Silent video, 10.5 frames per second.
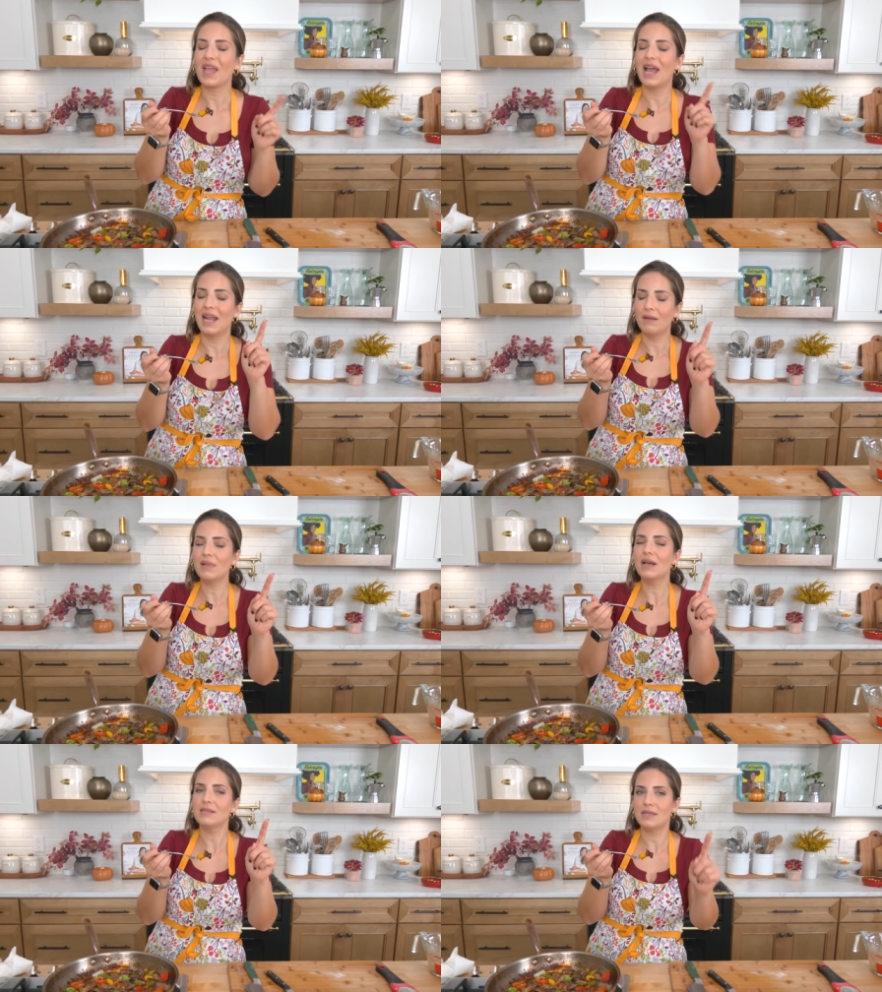And I'm
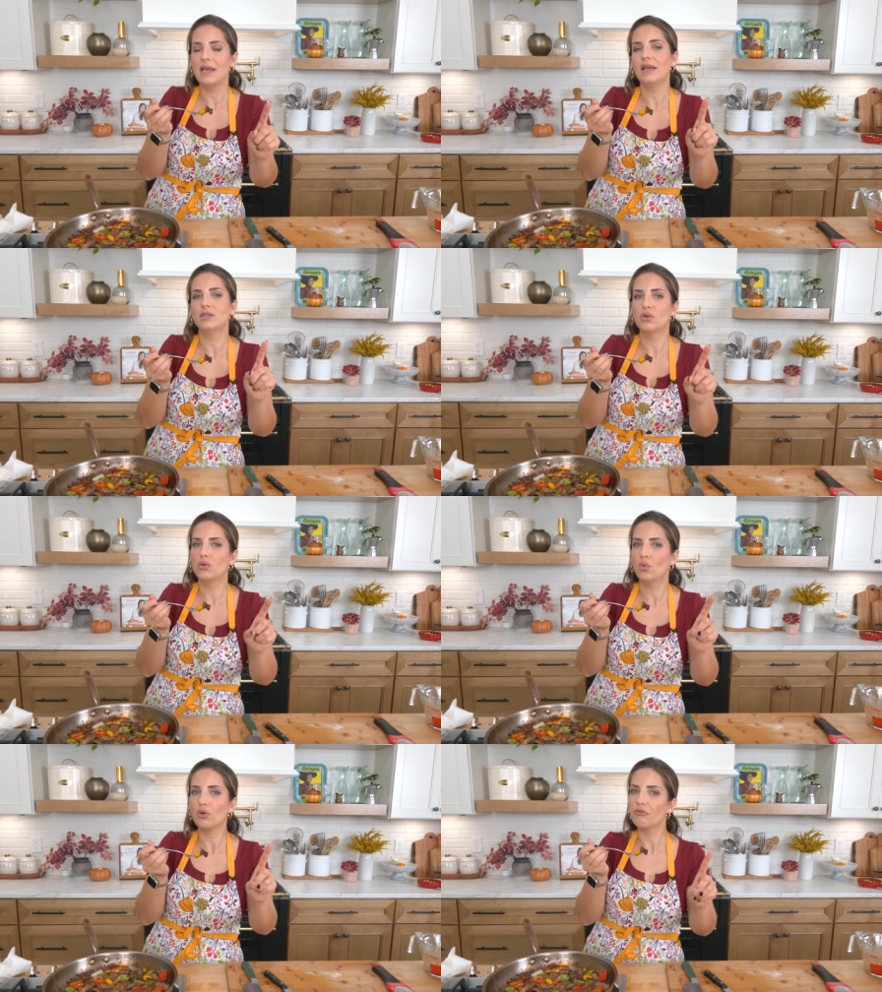not saying
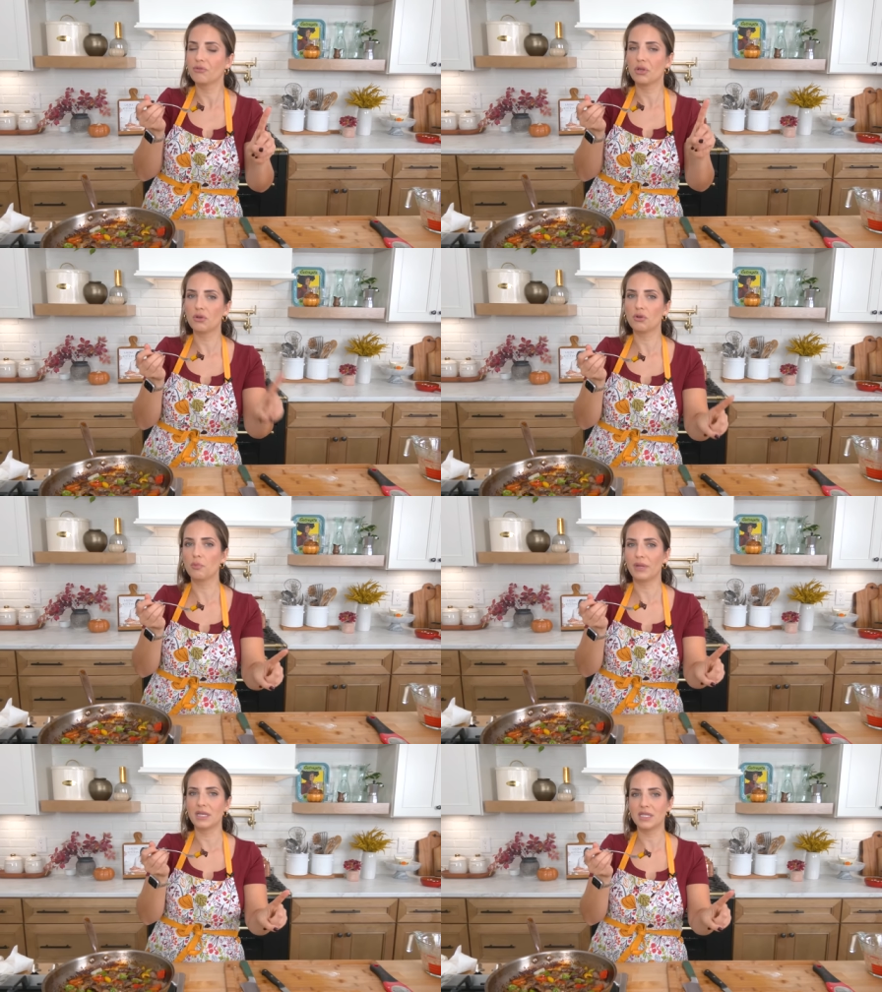don't order from your local
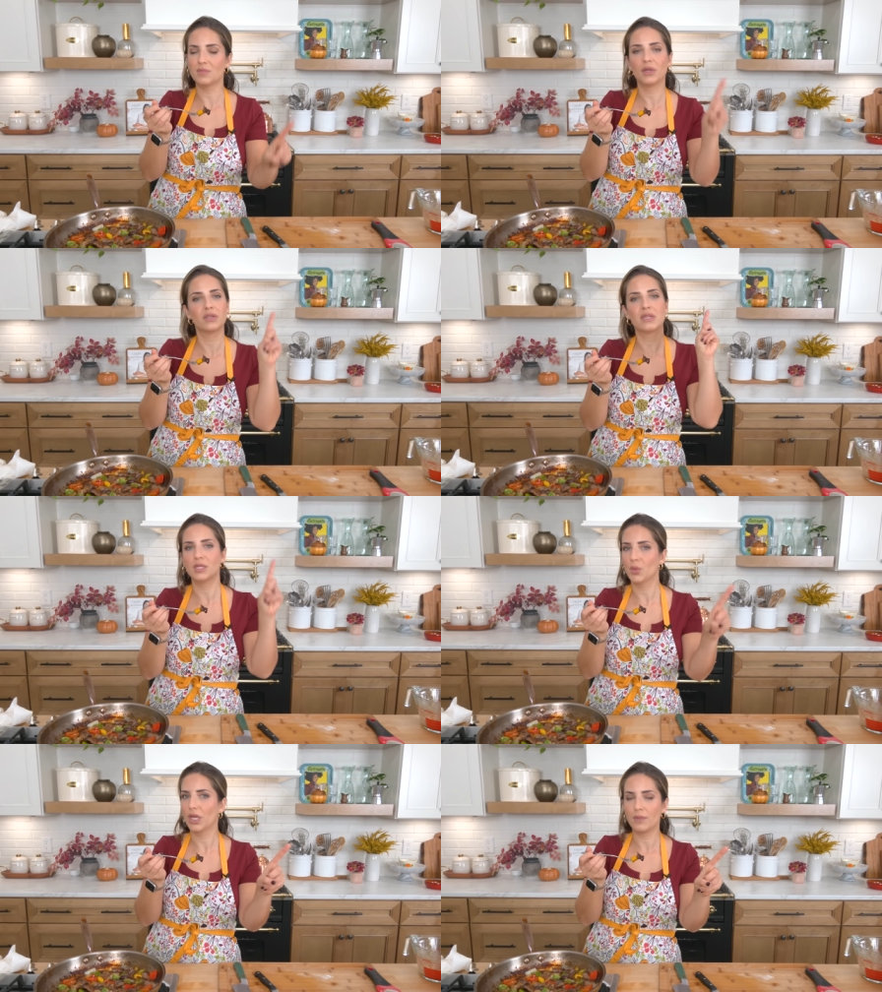places because
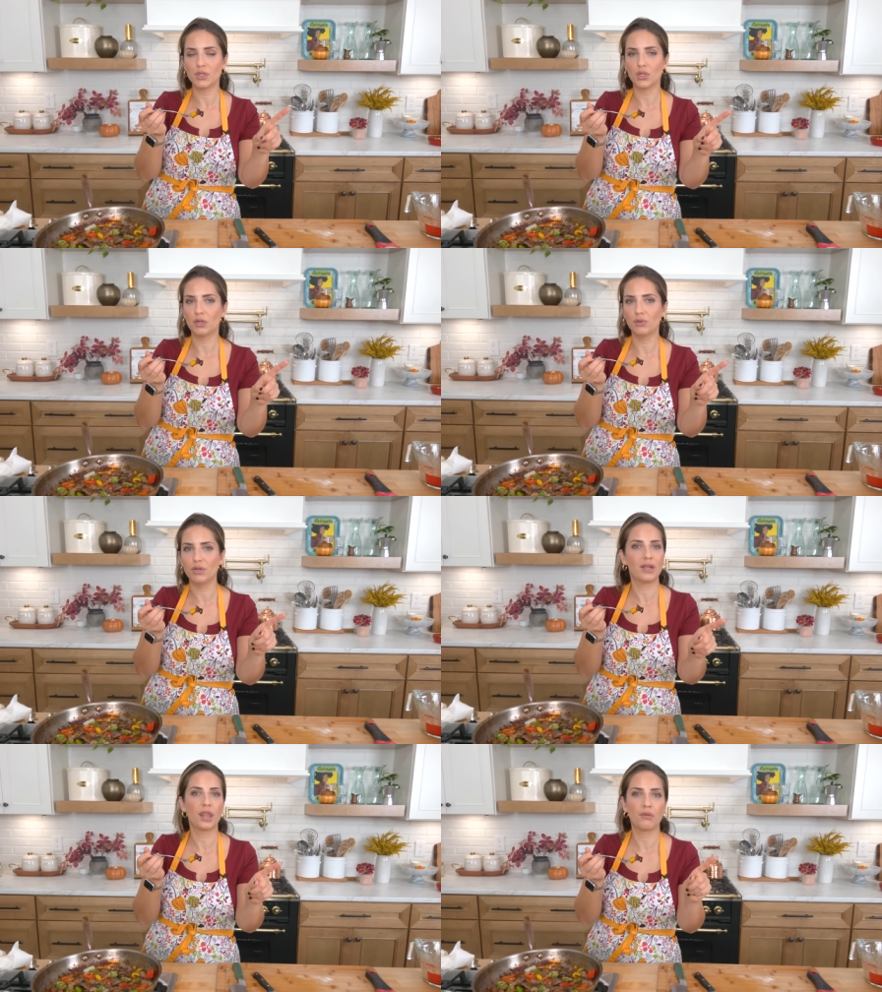that's what keeps your
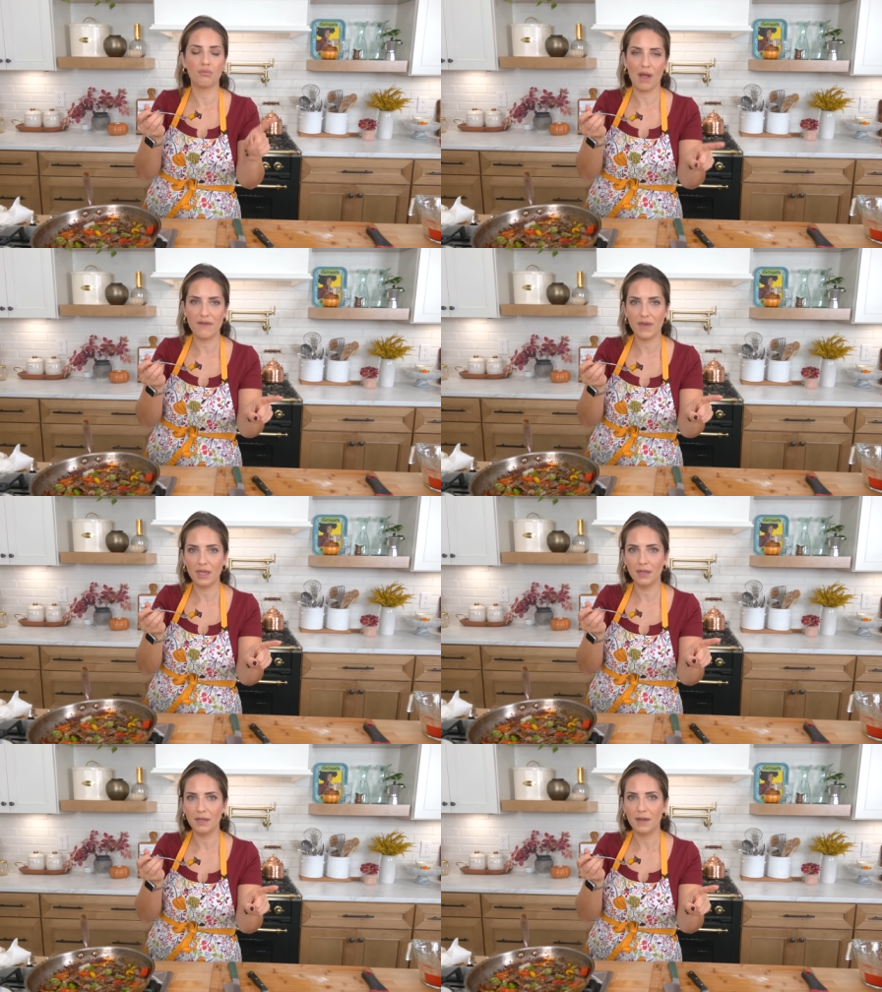community
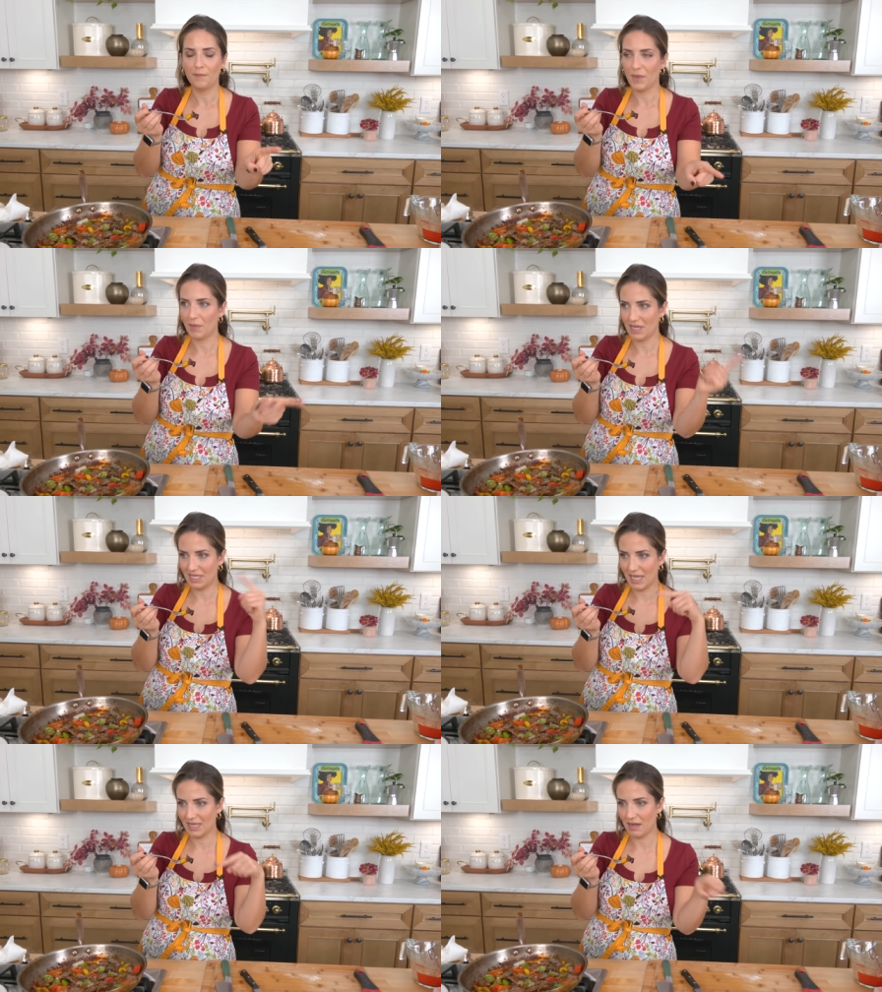thriving. I'm not
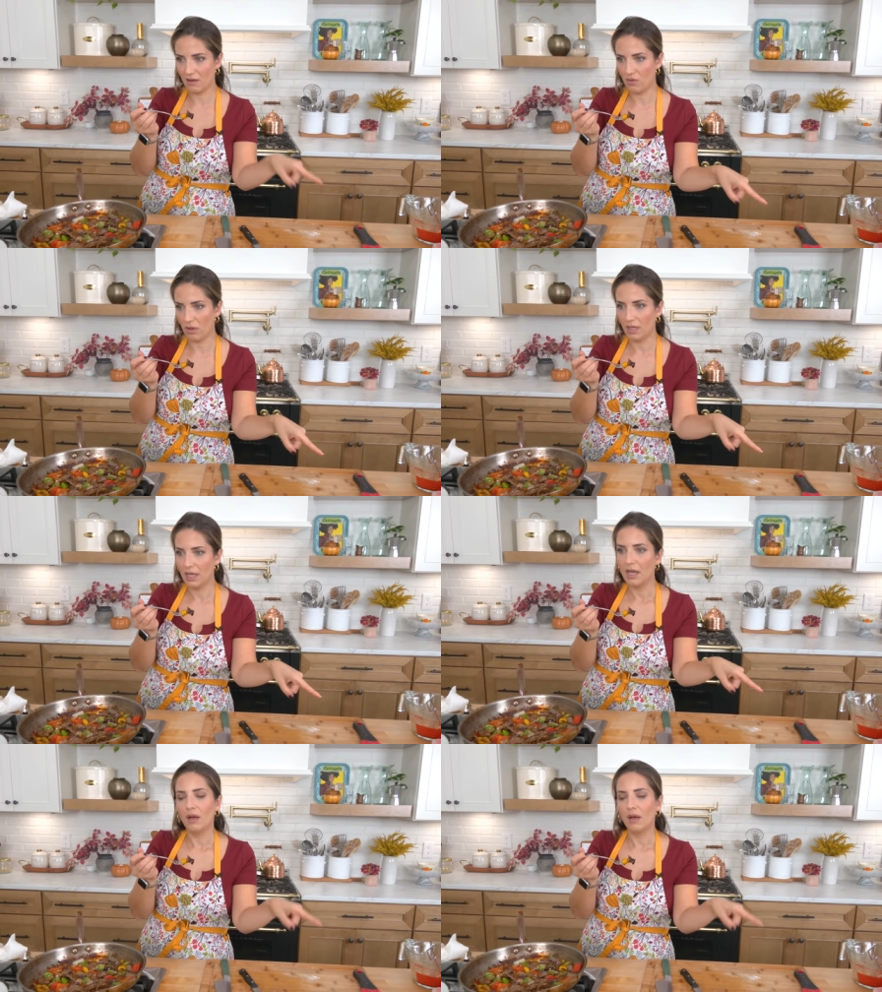saying that at all.